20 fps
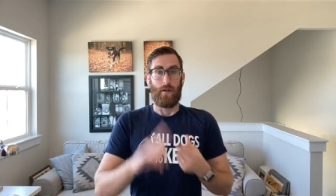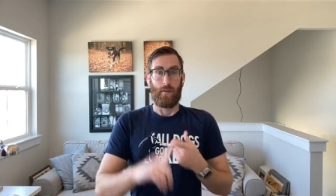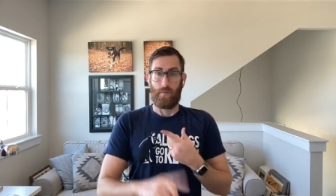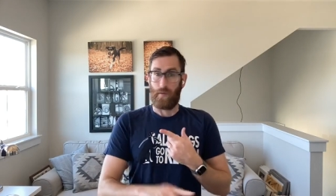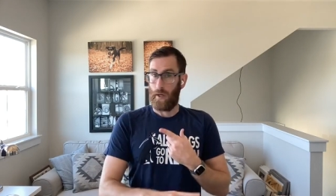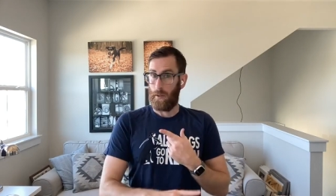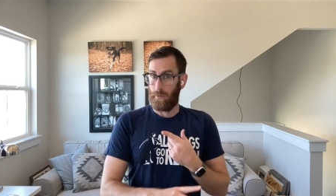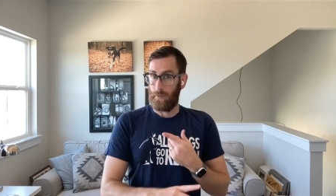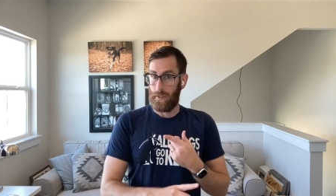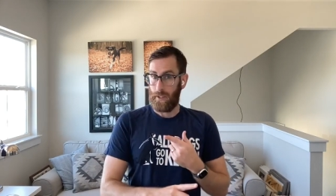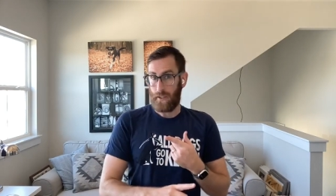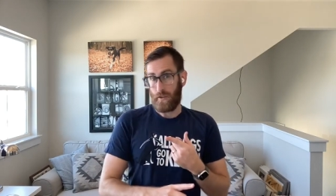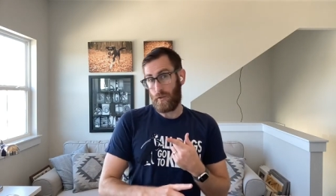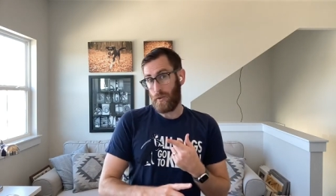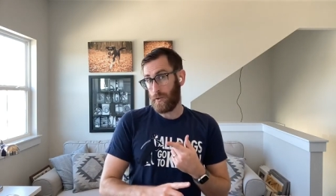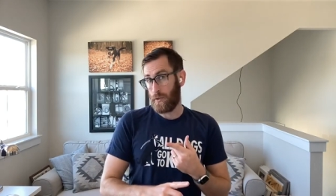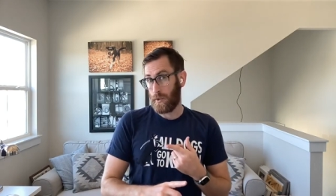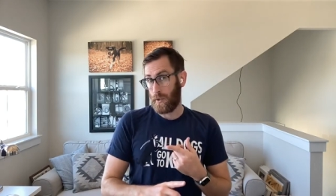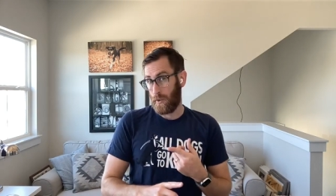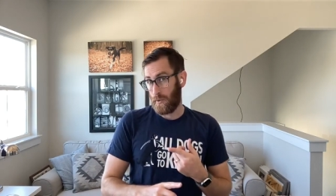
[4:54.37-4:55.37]
you're probably
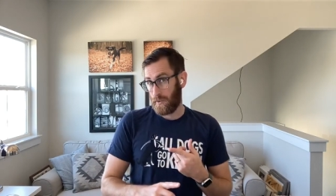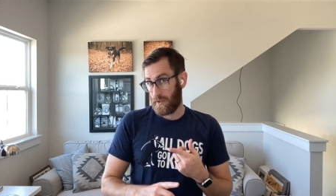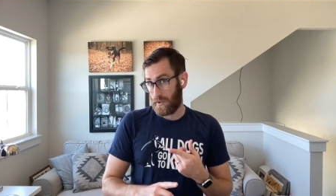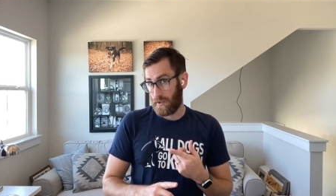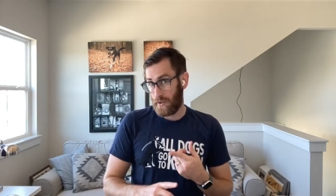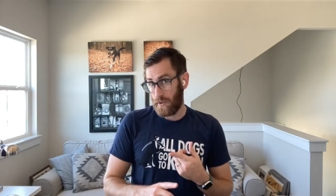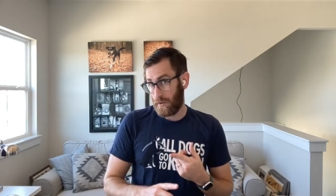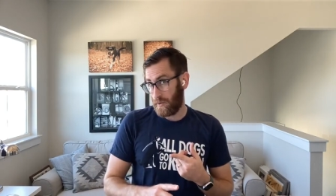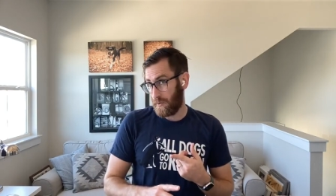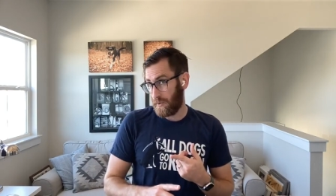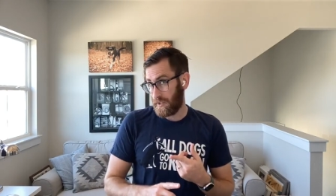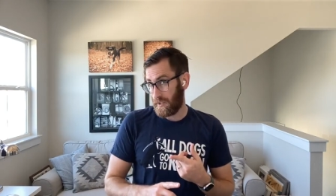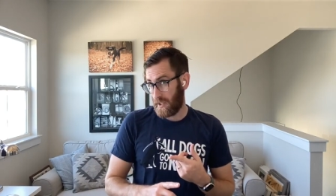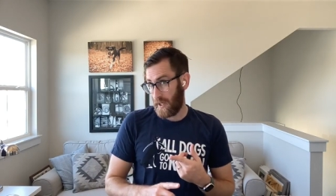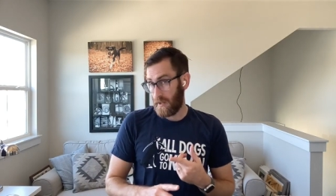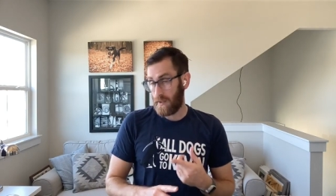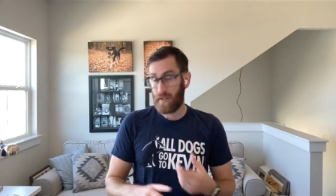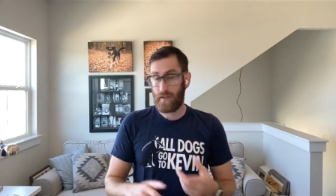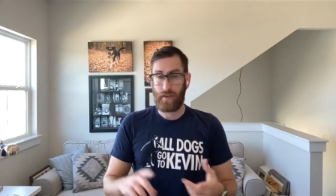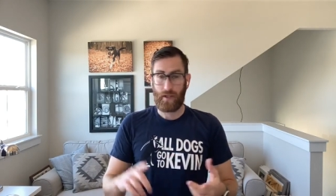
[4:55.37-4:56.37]
too close to the
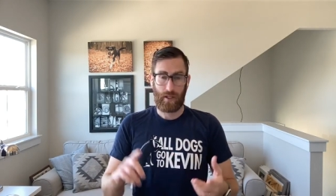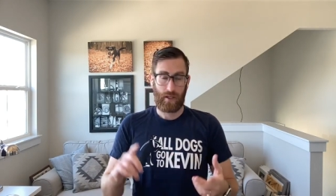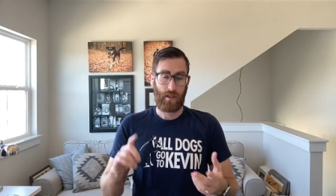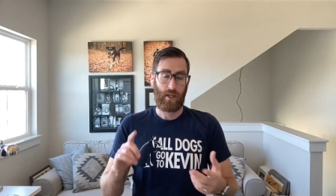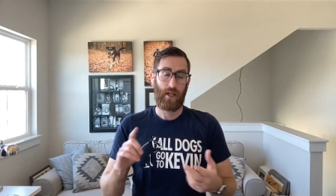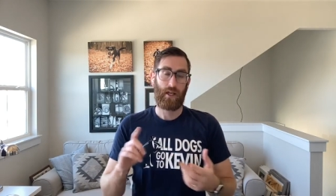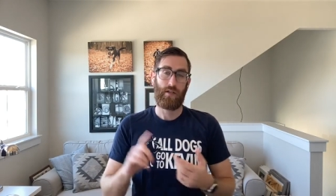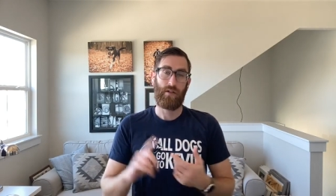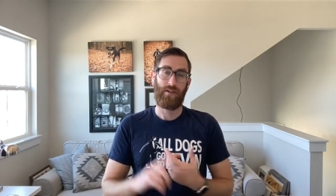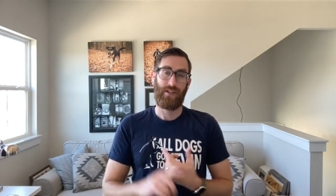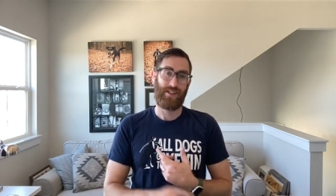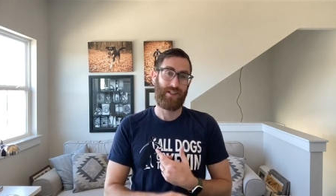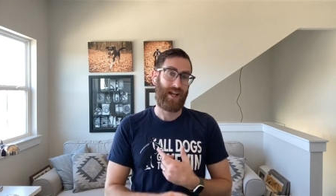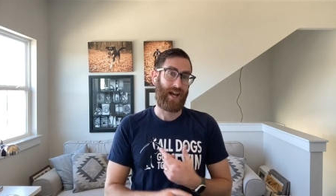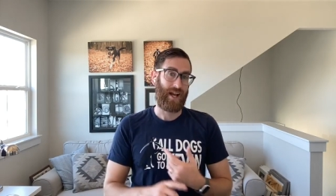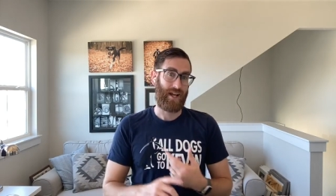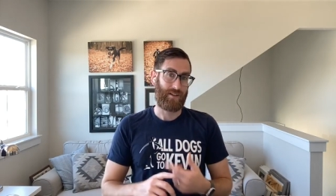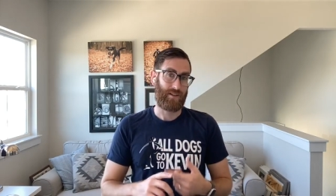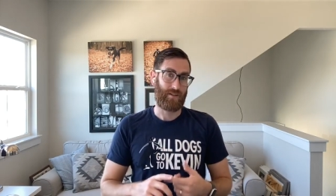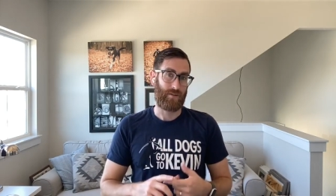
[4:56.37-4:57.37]
scary thing and you need to
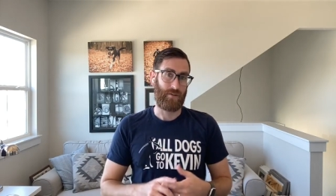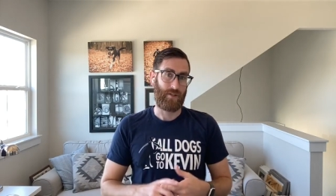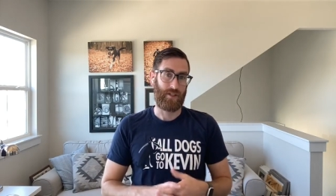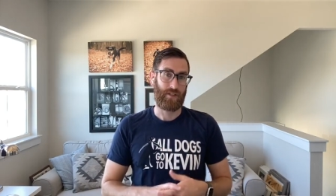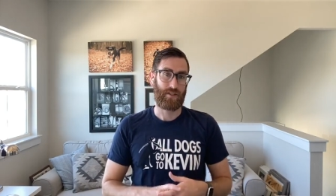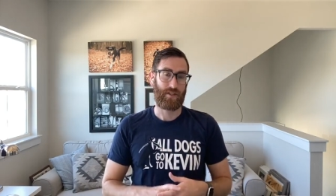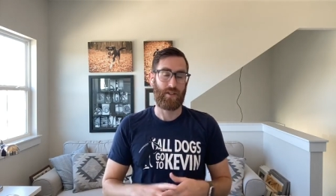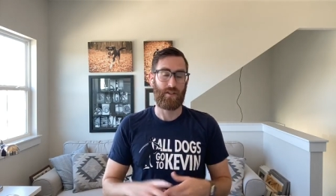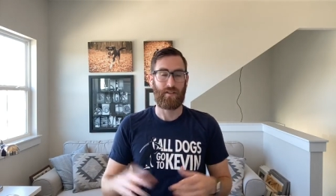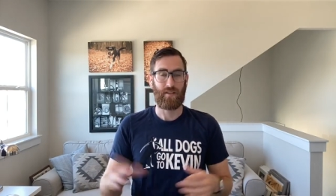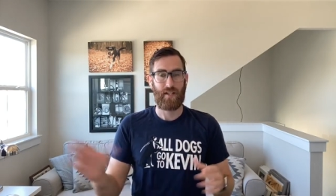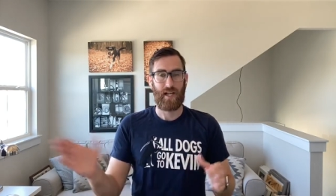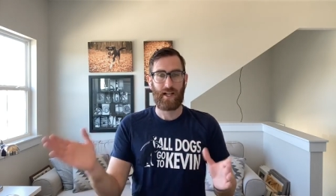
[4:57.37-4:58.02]
add some distance.